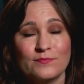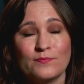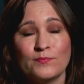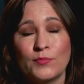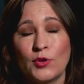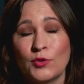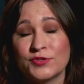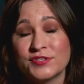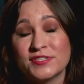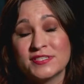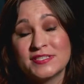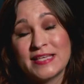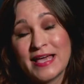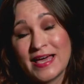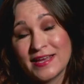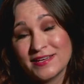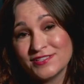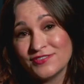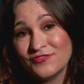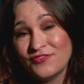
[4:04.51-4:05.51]
both
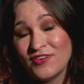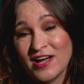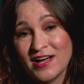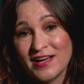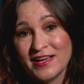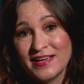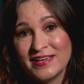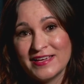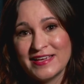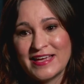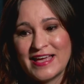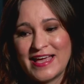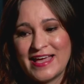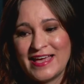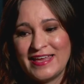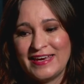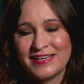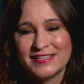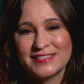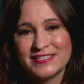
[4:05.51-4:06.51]
satisfying
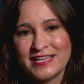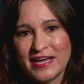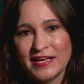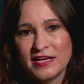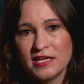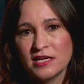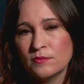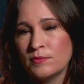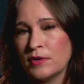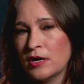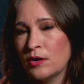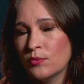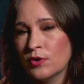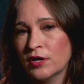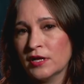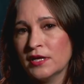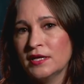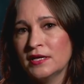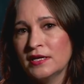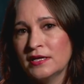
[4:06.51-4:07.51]
and exciting about
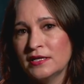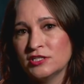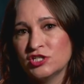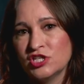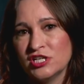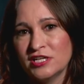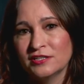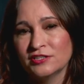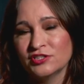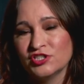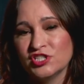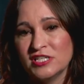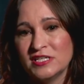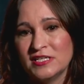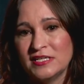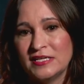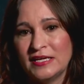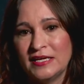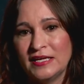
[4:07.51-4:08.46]
working at GLG,